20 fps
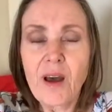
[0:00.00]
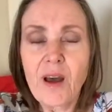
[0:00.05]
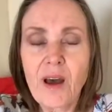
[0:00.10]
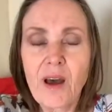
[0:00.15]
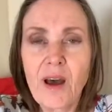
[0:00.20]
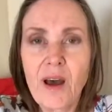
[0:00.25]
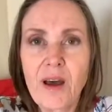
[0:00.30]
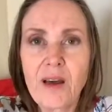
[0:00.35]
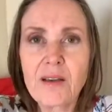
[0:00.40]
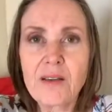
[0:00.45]

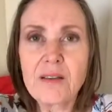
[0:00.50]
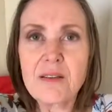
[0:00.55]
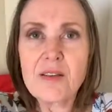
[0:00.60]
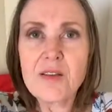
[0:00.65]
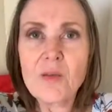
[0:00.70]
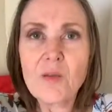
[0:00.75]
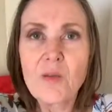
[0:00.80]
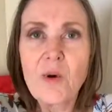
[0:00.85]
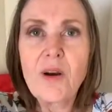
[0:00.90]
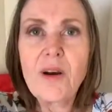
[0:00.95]
And
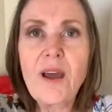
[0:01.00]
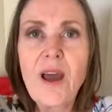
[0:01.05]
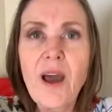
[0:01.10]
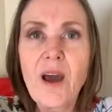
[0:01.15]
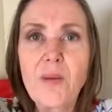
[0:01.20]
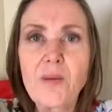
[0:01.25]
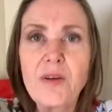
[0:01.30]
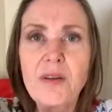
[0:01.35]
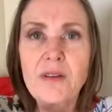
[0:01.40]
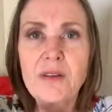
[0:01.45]
what
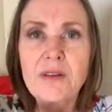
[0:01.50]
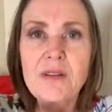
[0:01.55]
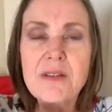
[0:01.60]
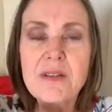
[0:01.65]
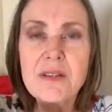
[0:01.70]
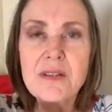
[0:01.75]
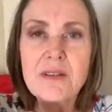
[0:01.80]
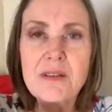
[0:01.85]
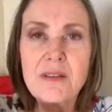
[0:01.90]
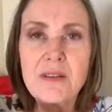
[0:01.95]

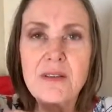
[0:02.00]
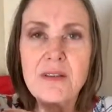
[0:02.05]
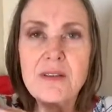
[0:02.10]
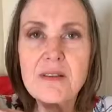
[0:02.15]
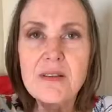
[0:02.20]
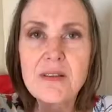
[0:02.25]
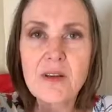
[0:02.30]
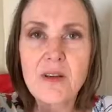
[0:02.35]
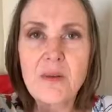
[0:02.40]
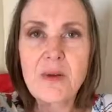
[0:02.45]
happens in
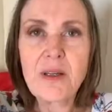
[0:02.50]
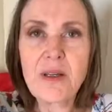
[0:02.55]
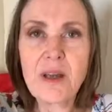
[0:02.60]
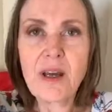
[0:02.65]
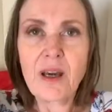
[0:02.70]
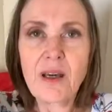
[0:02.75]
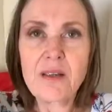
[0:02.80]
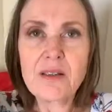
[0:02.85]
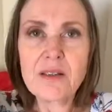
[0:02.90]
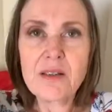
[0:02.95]
so many
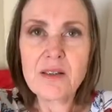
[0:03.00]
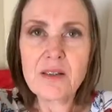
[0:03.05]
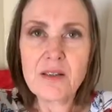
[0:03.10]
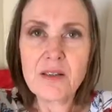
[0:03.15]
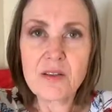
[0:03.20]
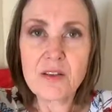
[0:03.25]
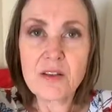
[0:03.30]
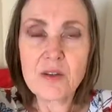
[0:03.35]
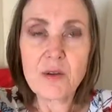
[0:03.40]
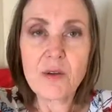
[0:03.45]
cases
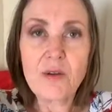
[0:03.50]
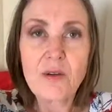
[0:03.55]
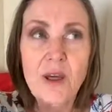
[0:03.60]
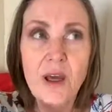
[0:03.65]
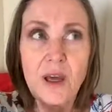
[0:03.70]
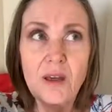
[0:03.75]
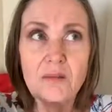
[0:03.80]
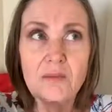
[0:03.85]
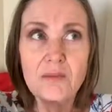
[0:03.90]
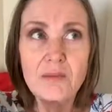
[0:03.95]
is you
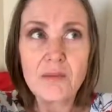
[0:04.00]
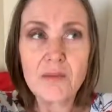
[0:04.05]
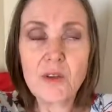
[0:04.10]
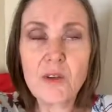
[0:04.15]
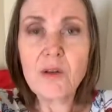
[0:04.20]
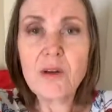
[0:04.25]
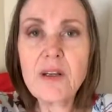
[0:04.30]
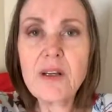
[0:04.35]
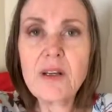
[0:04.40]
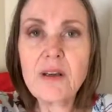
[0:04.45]
get
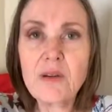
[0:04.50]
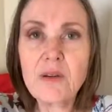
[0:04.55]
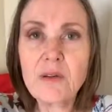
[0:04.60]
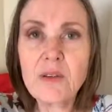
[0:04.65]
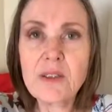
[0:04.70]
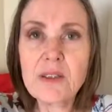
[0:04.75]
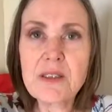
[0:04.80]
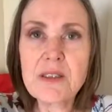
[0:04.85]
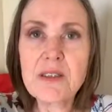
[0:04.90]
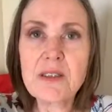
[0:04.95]
chronic
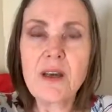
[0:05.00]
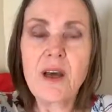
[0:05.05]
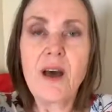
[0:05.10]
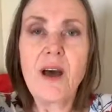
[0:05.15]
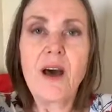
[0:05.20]
illness